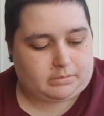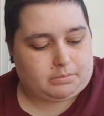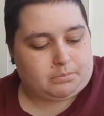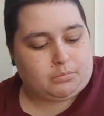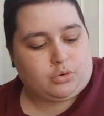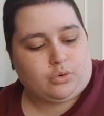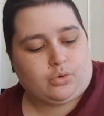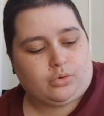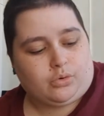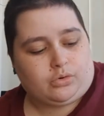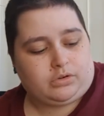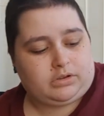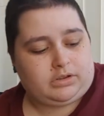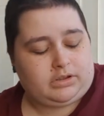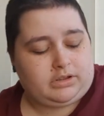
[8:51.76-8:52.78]

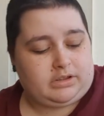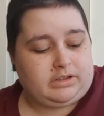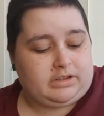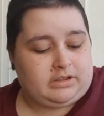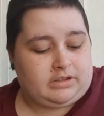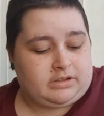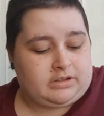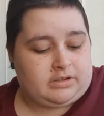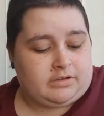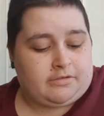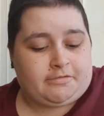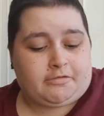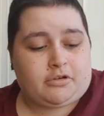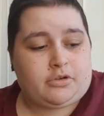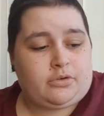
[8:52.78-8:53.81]
more
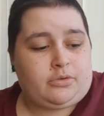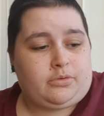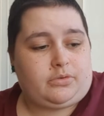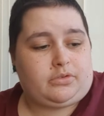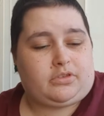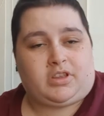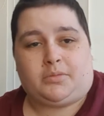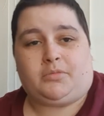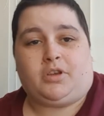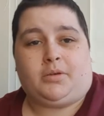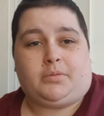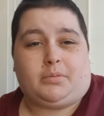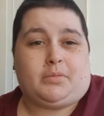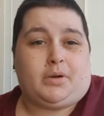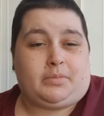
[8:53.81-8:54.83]
fruit,
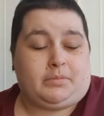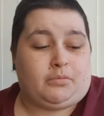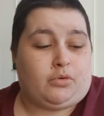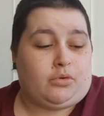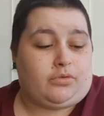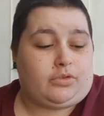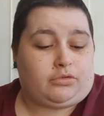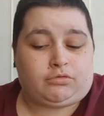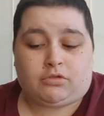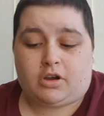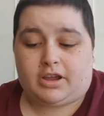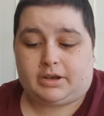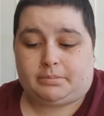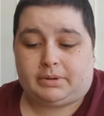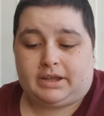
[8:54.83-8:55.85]
sometimes it might be more of the
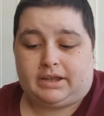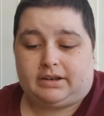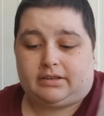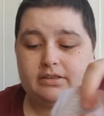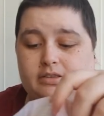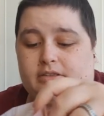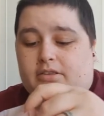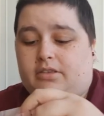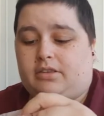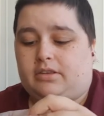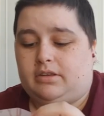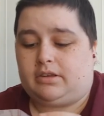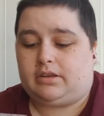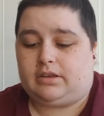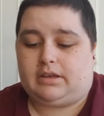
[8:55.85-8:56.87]
dried bits.
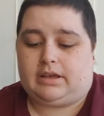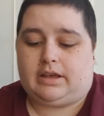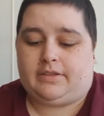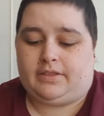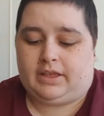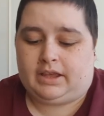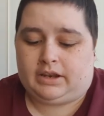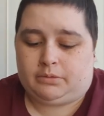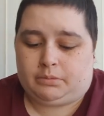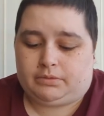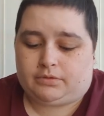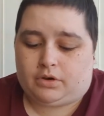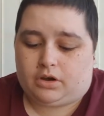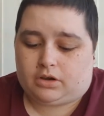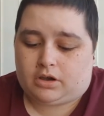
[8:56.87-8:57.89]
And then
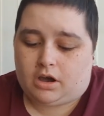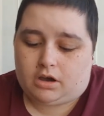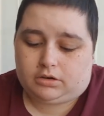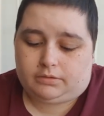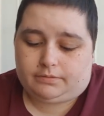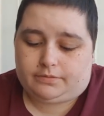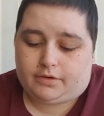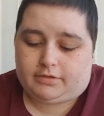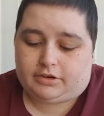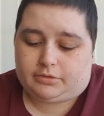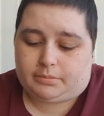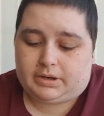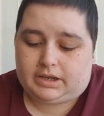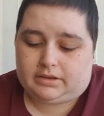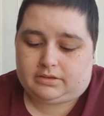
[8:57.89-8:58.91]
we've got a garden forage
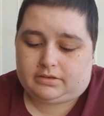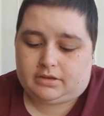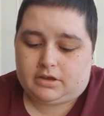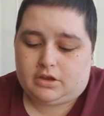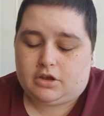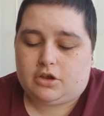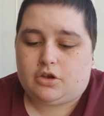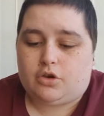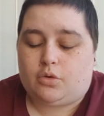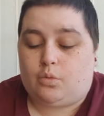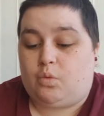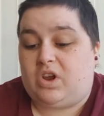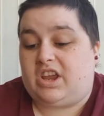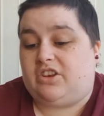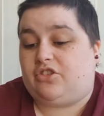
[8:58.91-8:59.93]
mix,
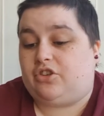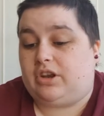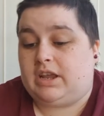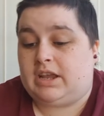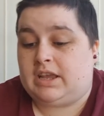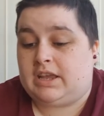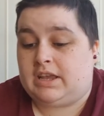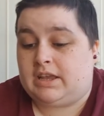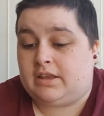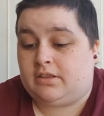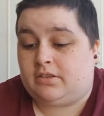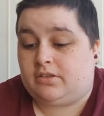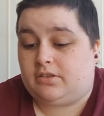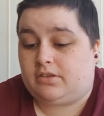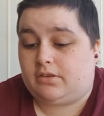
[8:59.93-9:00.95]
which
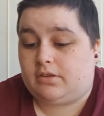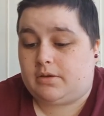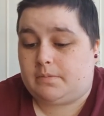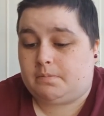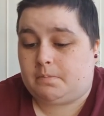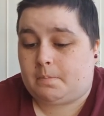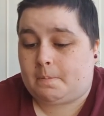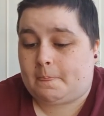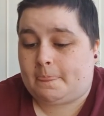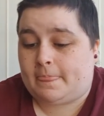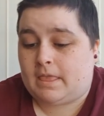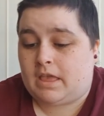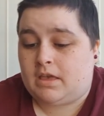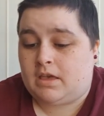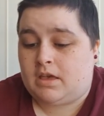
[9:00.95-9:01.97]
is
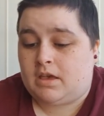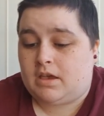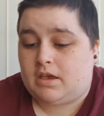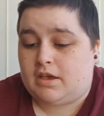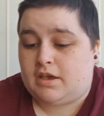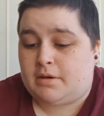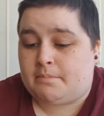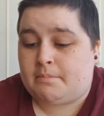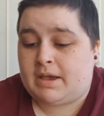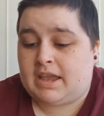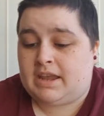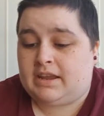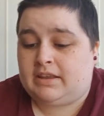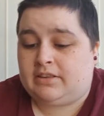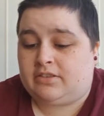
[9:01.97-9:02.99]

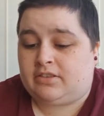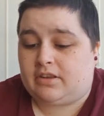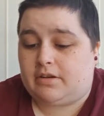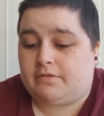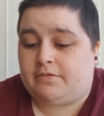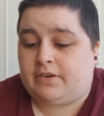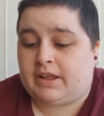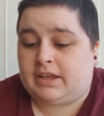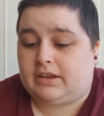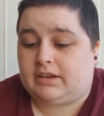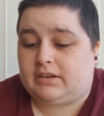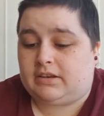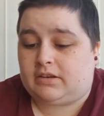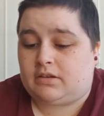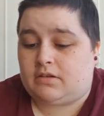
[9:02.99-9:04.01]
maize,
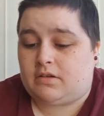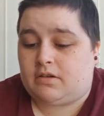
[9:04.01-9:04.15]
flaked